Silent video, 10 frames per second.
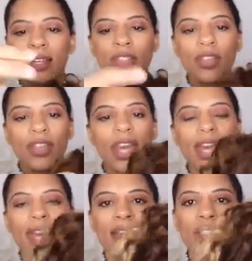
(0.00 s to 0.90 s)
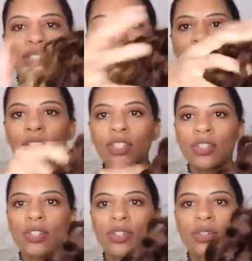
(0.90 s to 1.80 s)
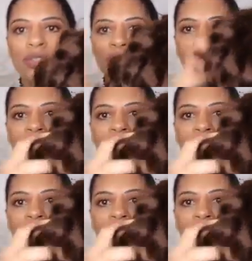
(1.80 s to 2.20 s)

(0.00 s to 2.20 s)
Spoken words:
so the hair is sewn onto the